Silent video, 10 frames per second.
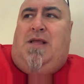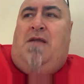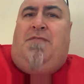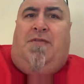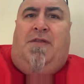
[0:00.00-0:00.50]

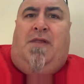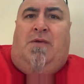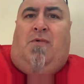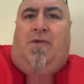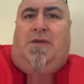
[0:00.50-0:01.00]
everything
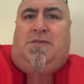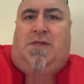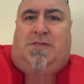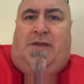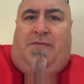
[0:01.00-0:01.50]
they want
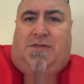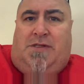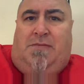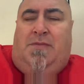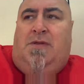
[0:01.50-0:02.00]
is given
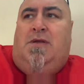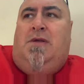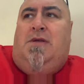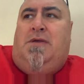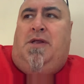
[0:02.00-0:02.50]
to them.
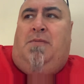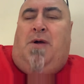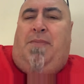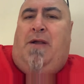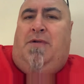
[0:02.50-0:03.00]

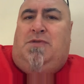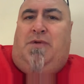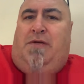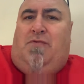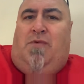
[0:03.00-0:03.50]
My parents
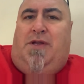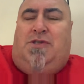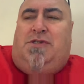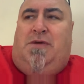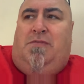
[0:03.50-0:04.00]
were never
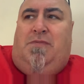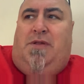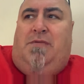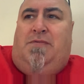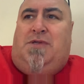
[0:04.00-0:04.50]
rich. There
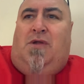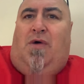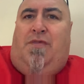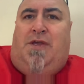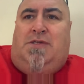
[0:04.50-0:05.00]
was a
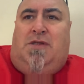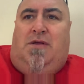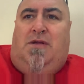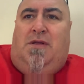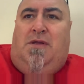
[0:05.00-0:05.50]
lot of things
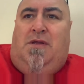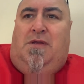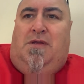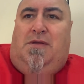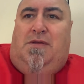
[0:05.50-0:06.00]
that
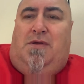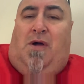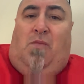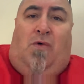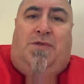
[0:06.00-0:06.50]

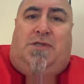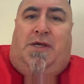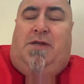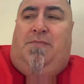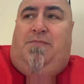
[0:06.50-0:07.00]
I
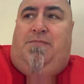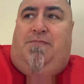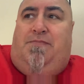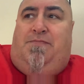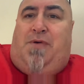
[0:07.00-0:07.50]
wanted,
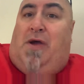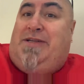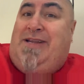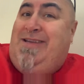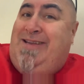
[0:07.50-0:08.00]
but I
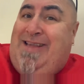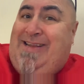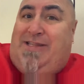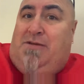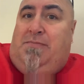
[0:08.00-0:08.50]
didn't
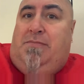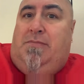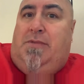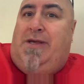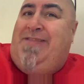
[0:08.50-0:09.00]
need them,
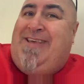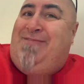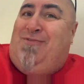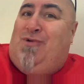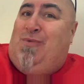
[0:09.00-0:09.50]
and
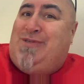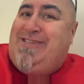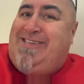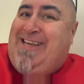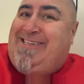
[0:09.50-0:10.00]
therefore I
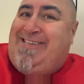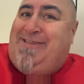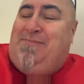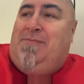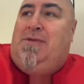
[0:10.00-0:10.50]
wasn't getting
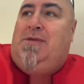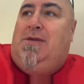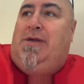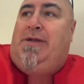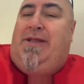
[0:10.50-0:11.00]
them.
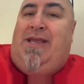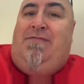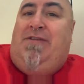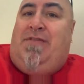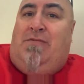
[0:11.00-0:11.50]
And
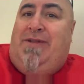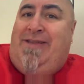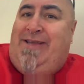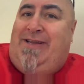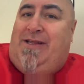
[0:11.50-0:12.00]
even if they were
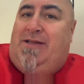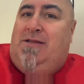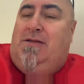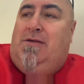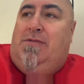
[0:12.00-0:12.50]

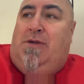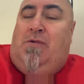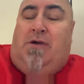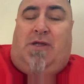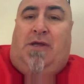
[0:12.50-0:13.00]
needed, there
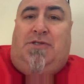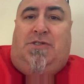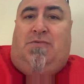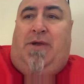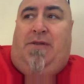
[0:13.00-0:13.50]
were
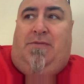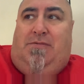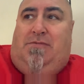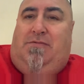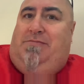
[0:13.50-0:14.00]
occasions
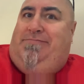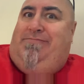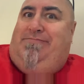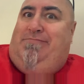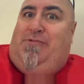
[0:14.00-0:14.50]
when
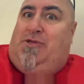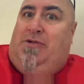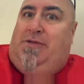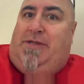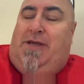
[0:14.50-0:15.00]
we
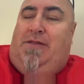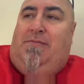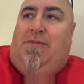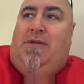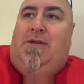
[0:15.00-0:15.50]
couldn't get them.